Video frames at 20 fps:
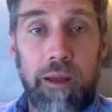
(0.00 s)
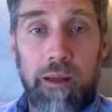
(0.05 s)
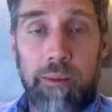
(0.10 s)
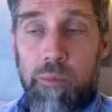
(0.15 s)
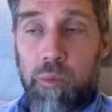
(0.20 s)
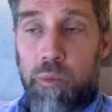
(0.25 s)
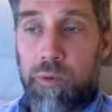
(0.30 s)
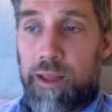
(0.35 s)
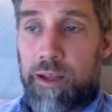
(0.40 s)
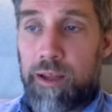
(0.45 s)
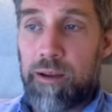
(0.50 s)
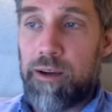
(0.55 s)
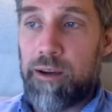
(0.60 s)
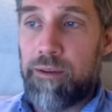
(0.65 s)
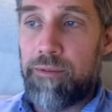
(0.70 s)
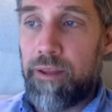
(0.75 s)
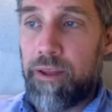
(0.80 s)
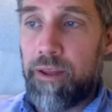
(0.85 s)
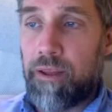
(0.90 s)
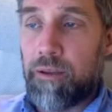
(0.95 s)
with that kind
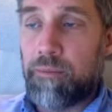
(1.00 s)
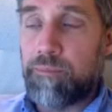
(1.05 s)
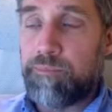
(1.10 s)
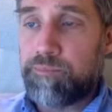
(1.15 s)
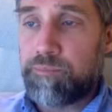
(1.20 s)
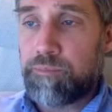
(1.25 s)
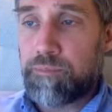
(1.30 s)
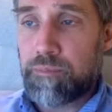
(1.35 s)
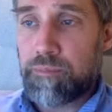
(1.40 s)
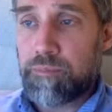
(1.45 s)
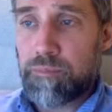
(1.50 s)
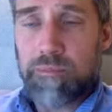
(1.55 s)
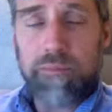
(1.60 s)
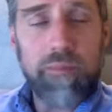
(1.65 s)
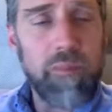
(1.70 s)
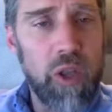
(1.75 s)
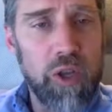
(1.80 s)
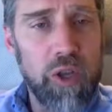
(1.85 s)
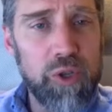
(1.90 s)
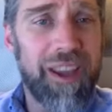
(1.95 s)
of thinking.
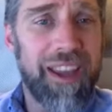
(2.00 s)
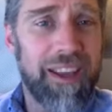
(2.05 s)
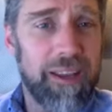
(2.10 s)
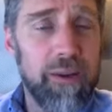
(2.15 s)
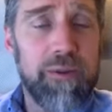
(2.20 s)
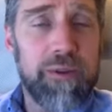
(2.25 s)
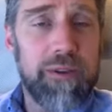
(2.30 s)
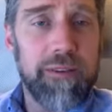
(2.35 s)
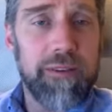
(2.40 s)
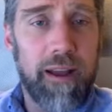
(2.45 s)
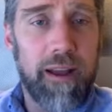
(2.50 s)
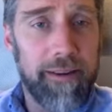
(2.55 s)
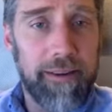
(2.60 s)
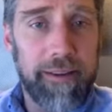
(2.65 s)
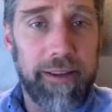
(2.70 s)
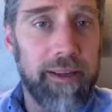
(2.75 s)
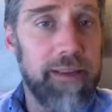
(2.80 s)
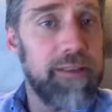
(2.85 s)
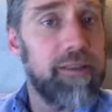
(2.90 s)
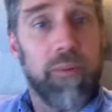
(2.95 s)
So you get used to the
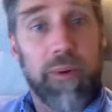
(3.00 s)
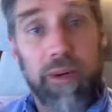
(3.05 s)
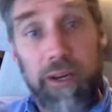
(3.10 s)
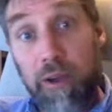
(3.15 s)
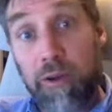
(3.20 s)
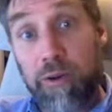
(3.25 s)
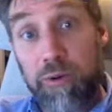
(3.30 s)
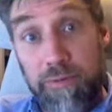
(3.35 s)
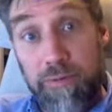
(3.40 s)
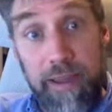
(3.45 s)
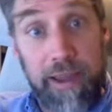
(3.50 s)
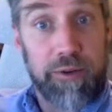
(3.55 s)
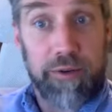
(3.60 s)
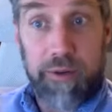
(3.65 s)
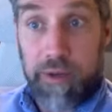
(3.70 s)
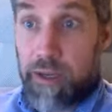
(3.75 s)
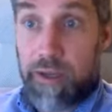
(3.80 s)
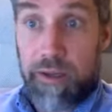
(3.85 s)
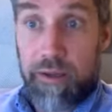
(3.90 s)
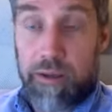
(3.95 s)
idea. So when you go to a
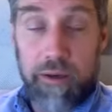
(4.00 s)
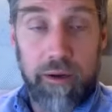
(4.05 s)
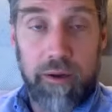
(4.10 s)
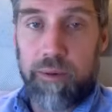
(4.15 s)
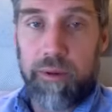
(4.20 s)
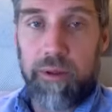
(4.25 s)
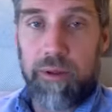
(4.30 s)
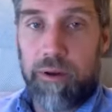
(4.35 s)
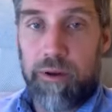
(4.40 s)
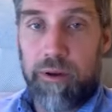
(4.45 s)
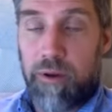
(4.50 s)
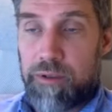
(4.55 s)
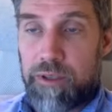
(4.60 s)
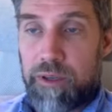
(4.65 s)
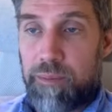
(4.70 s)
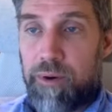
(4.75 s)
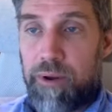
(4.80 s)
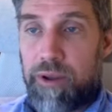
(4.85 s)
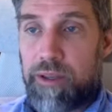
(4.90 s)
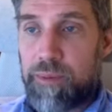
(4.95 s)
factory, you're not
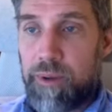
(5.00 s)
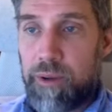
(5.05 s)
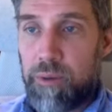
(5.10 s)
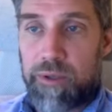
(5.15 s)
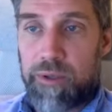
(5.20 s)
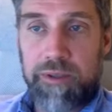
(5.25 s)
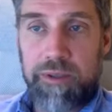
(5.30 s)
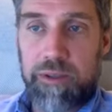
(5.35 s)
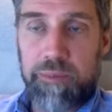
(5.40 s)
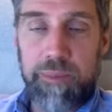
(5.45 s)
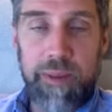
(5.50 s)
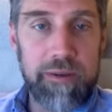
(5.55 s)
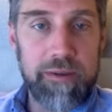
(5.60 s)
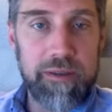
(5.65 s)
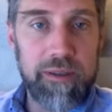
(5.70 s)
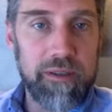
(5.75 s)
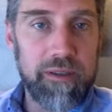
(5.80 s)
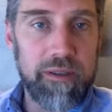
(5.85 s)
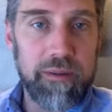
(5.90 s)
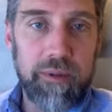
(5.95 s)
surprised by what's this bell
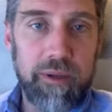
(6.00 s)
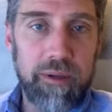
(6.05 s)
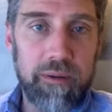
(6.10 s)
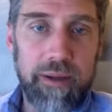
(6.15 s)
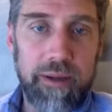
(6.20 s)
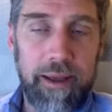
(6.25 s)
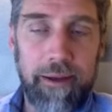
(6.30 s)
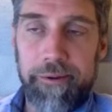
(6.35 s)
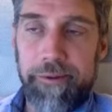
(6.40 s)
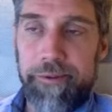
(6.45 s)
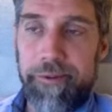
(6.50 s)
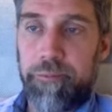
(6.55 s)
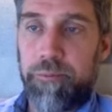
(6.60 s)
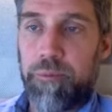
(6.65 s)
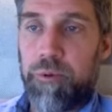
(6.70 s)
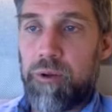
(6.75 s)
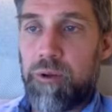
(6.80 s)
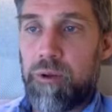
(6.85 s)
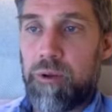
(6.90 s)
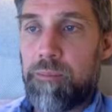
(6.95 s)
system and how does it
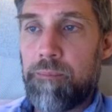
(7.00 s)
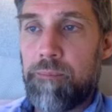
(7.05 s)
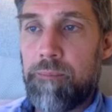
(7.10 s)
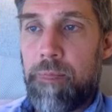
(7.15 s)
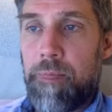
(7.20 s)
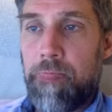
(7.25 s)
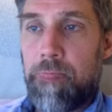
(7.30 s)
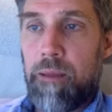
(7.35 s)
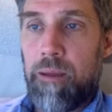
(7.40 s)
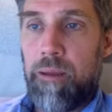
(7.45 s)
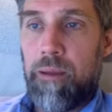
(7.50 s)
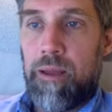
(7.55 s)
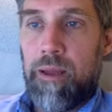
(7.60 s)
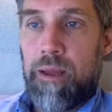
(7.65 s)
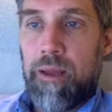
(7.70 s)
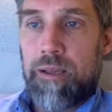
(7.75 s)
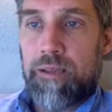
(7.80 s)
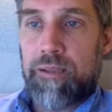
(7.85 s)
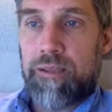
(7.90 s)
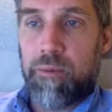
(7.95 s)
work.
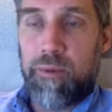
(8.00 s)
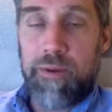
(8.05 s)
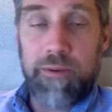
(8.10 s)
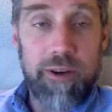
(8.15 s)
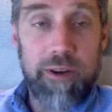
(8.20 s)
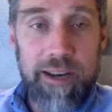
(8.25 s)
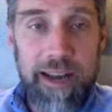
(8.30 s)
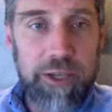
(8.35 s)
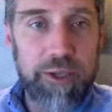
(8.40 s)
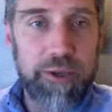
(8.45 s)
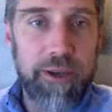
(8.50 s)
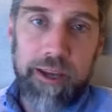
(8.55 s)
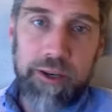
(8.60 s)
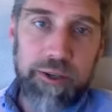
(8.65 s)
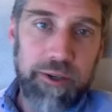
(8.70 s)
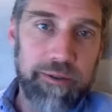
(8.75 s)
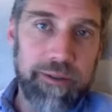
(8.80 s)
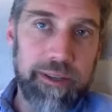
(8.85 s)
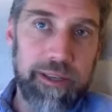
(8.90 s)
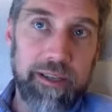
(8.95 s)
So we've got an
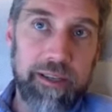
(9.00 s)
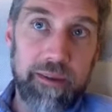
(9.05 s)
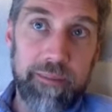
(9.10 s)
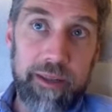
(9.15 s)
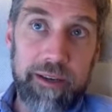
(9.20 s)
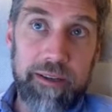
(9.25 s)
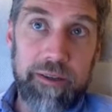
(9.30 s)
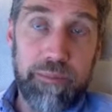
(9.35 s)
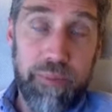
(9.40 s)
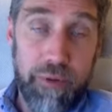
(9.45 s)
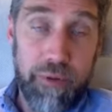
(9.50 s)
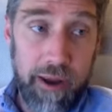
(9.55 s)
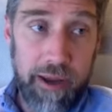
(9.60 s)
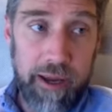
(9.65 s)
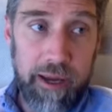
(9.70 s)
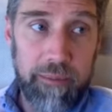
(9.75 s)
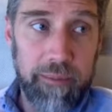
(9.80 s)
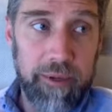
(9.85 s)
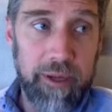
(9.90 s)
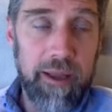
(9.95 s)
educational system that is
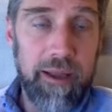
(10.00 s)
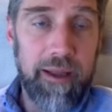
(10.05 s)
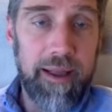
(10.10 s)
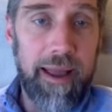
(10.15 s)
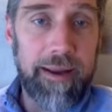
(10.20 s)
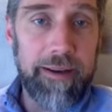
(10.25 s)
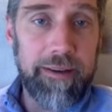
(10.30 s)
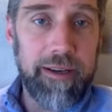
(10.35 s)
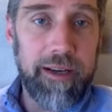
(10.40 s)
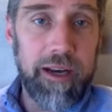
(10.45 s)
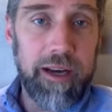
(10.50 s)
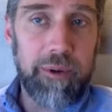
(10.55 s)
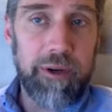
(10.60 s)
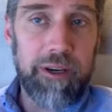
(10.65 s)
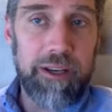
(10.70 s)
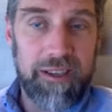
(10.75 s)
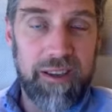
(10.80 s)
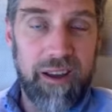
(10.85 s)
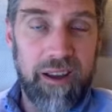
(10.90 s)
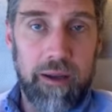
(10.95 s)
primed and
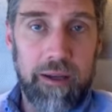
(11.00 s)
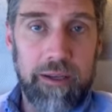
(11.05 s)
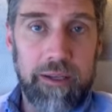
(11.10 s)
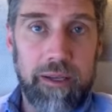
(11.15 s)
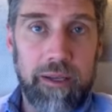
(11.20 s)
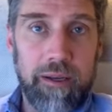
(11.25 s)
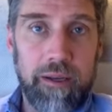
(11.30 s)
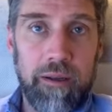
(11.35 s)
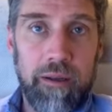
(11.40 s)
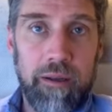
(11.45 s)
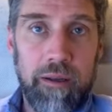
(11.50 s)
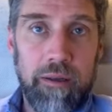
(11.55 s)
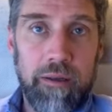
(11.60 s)
deliberately targeting